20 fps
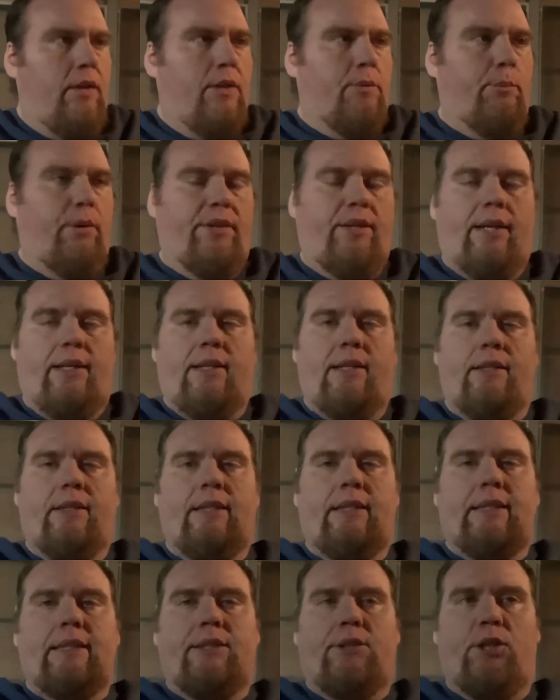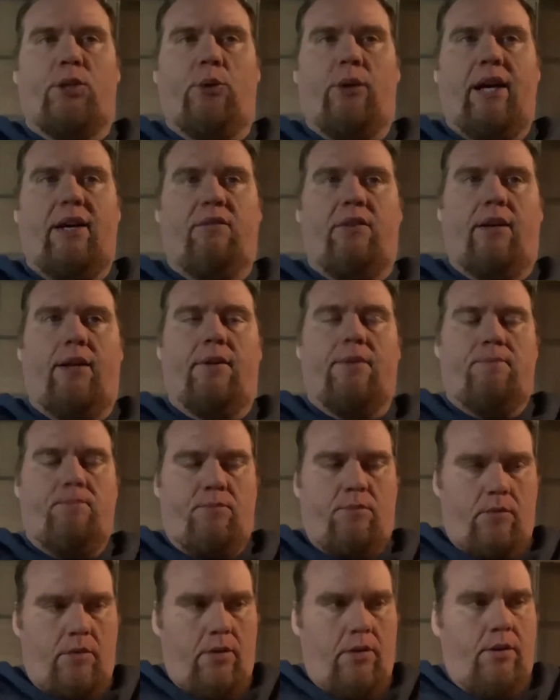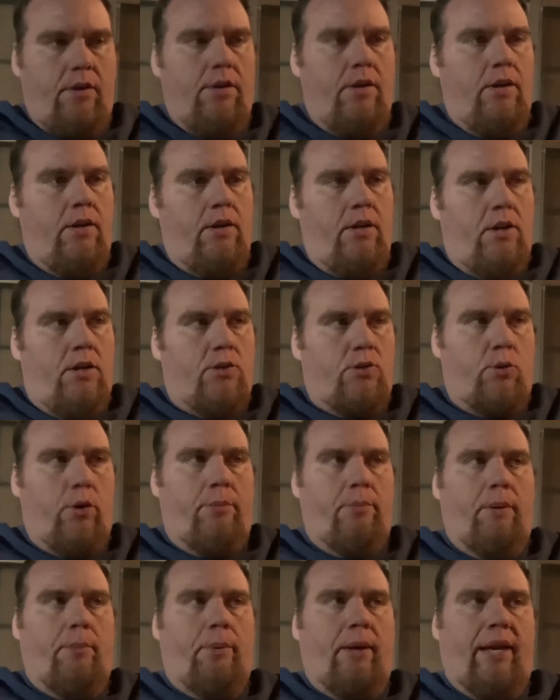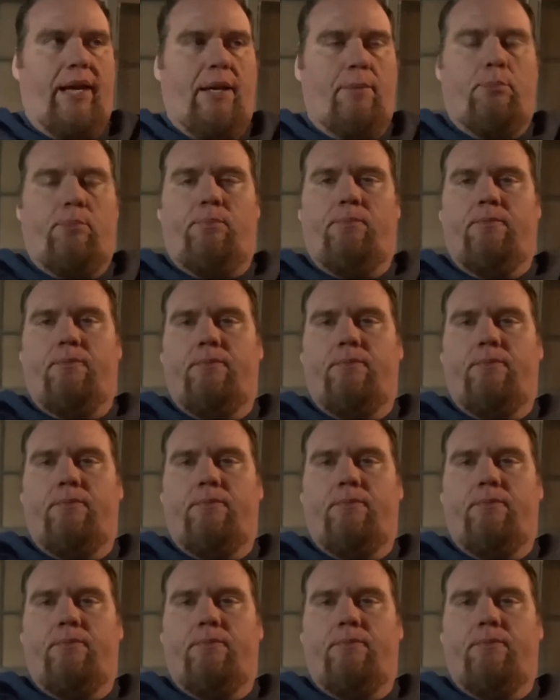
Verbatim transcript: but they do have a treatment plan